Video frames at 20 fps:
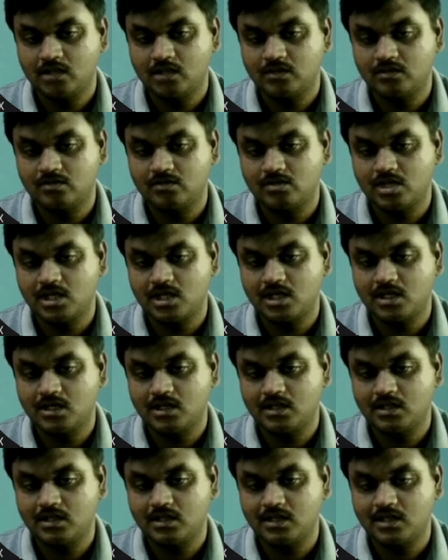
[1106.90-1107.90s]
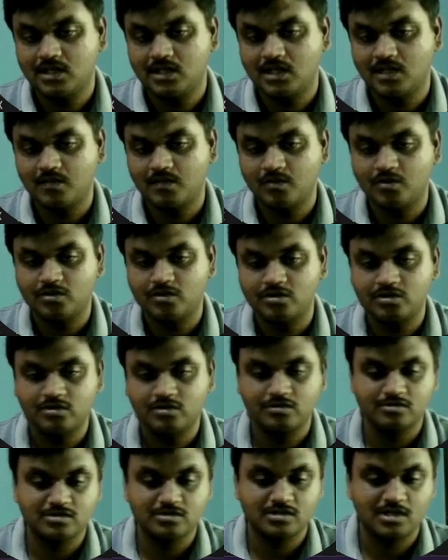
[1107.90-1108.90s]
Here I'm going to
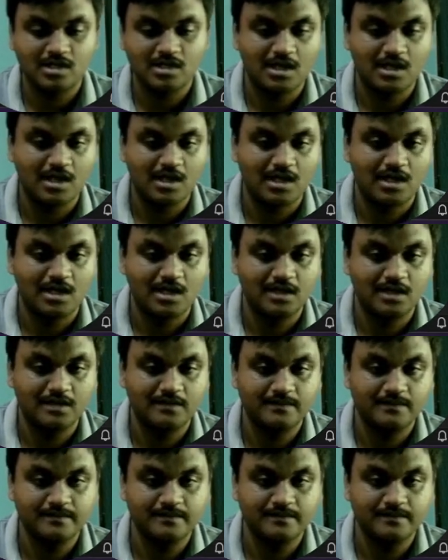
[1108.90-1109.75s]
use the li.